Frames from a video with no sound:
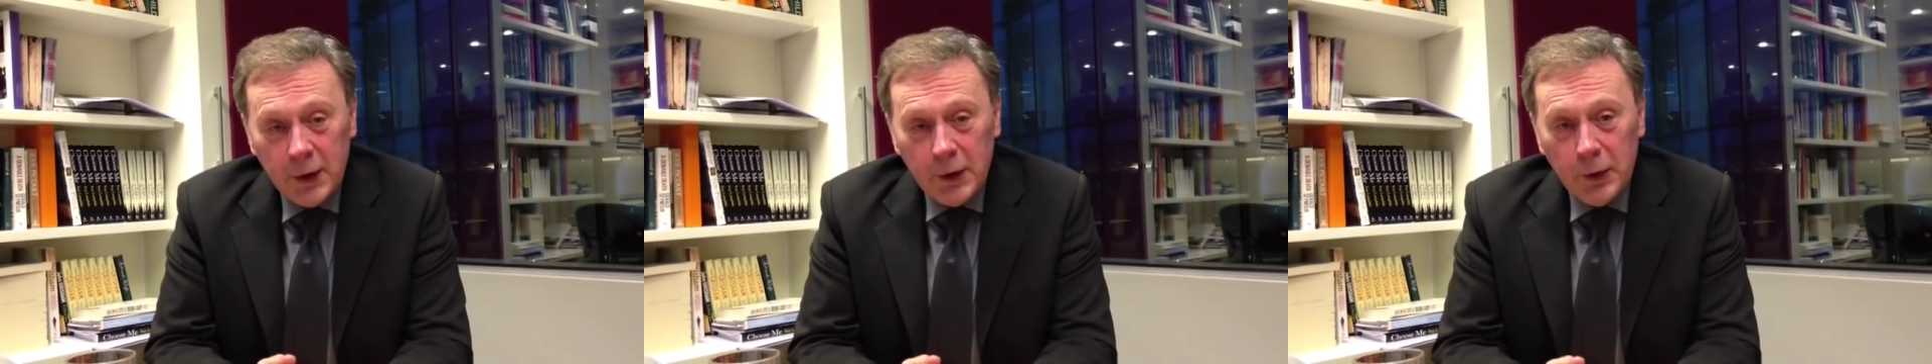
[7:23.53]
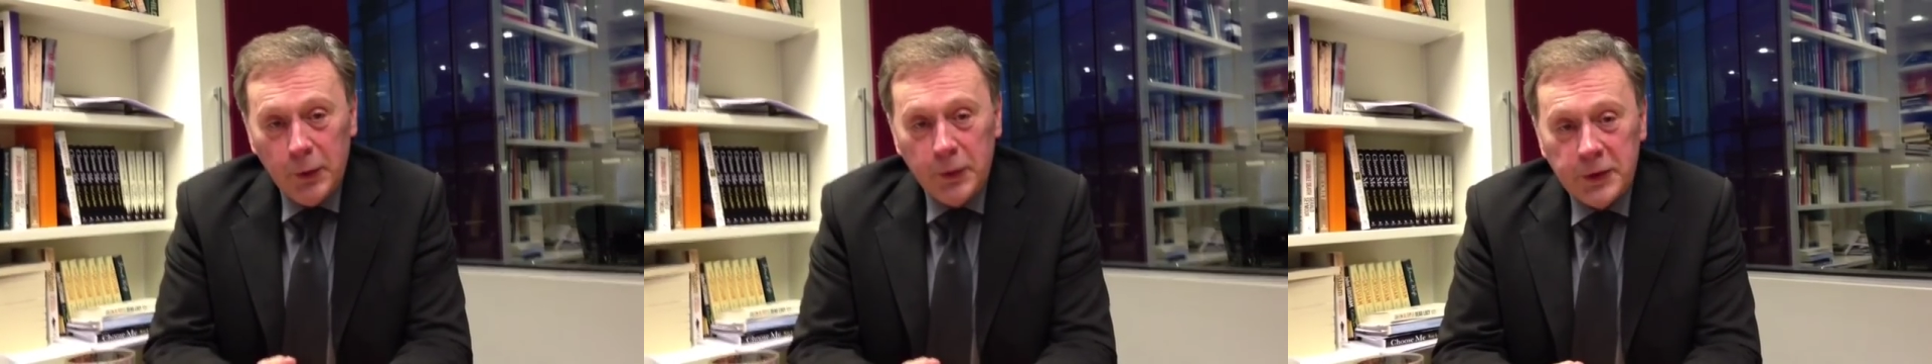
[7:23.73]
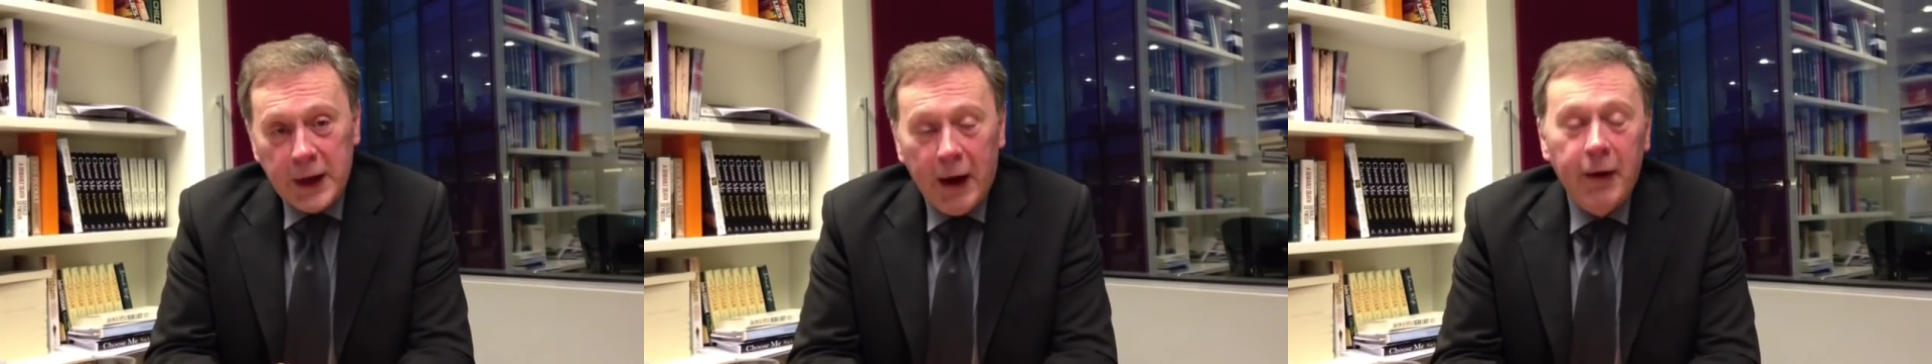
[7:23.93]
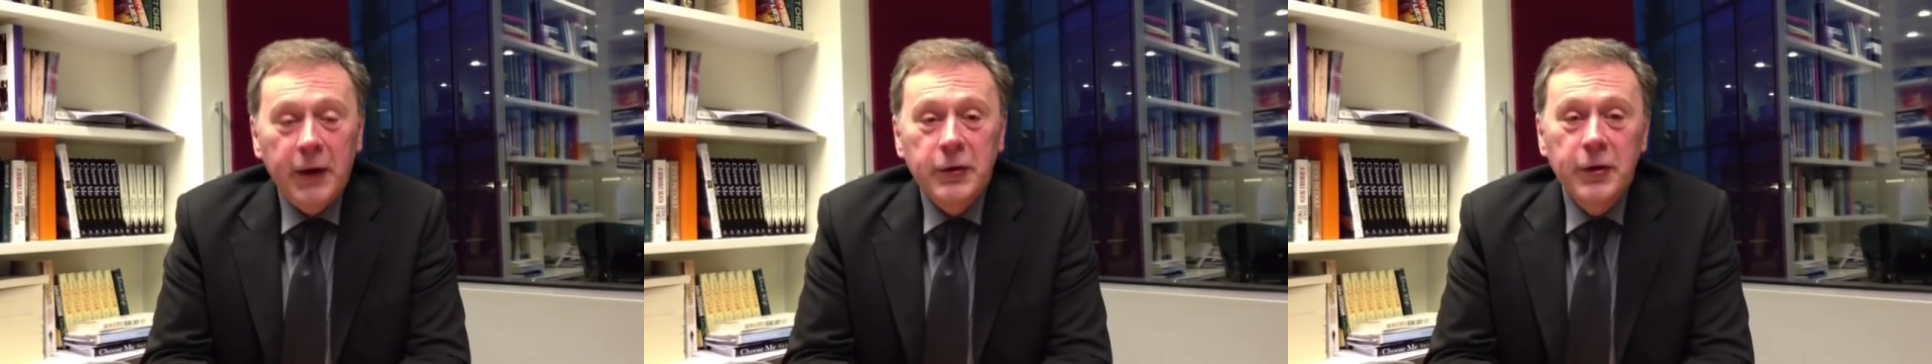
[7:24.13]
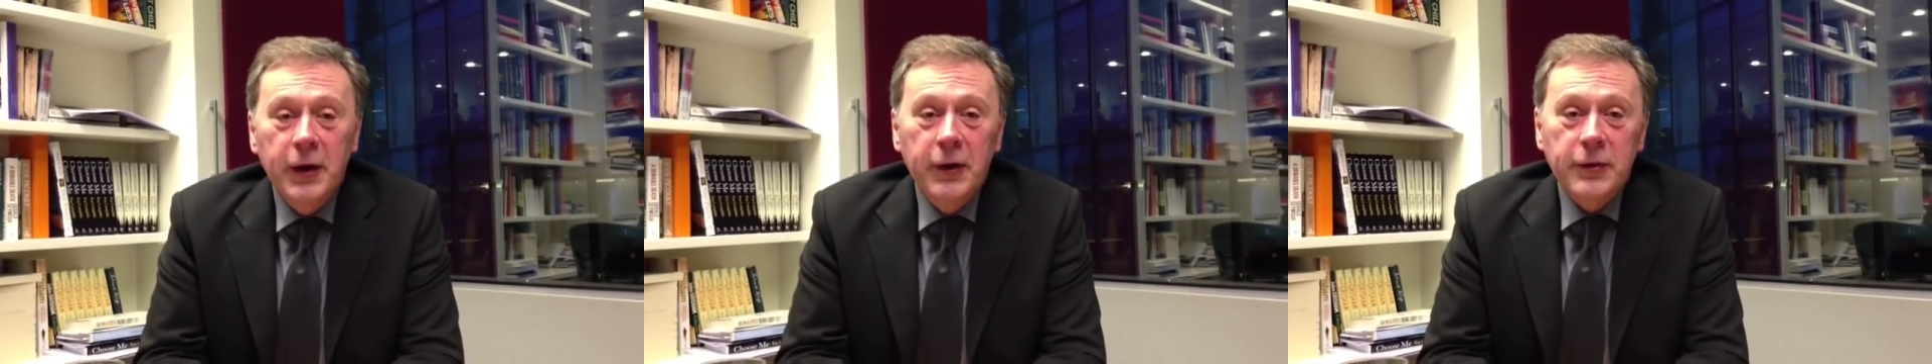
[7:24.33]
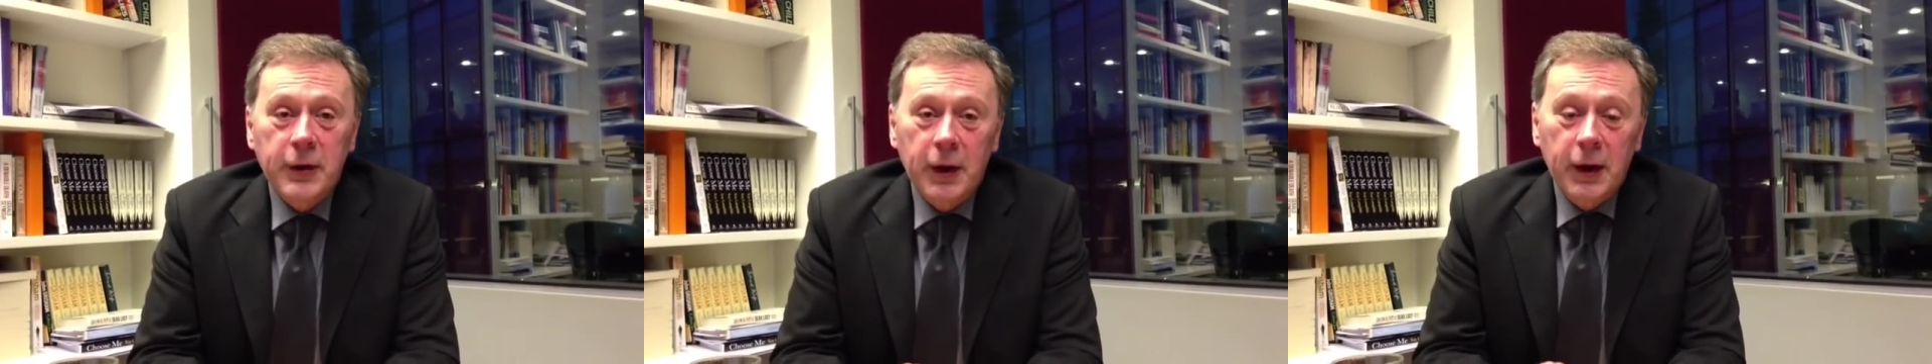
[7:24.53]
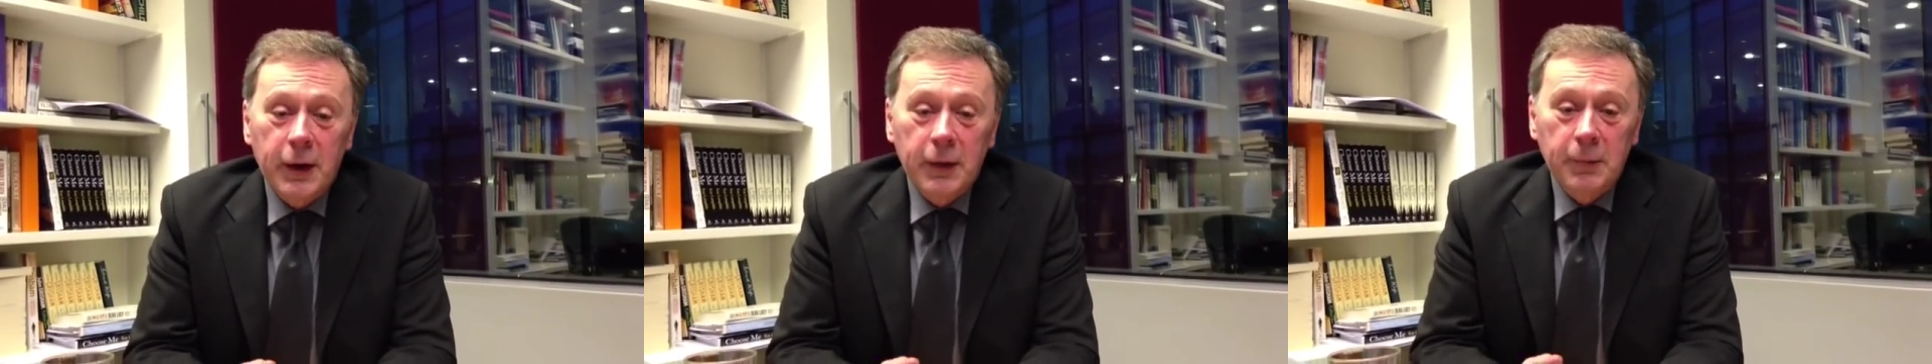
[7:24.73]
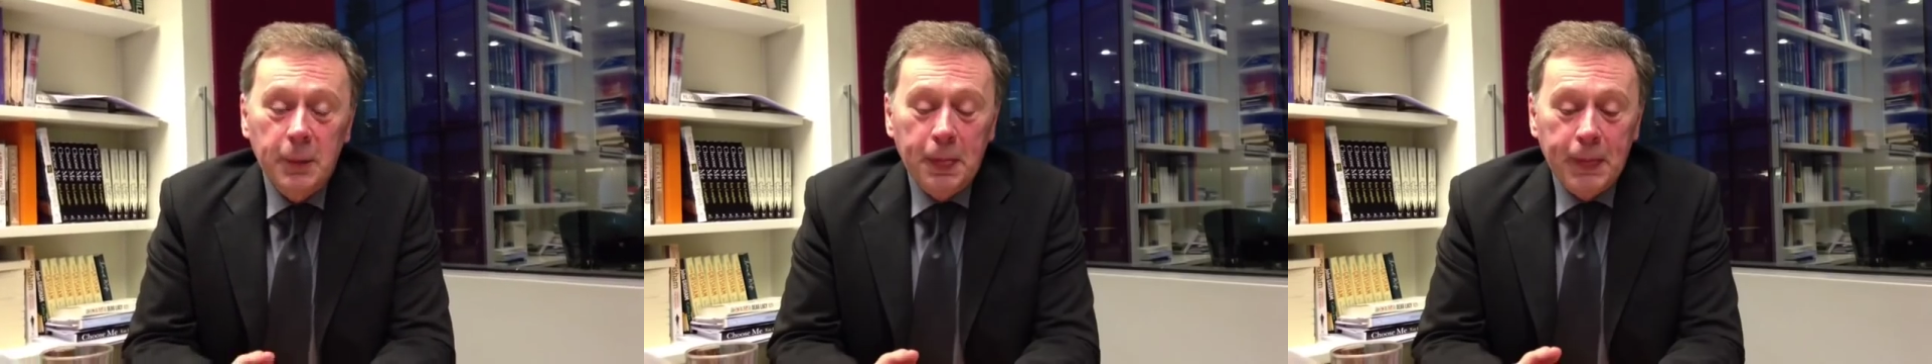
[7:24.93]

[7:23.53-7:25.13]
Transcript: whose character is a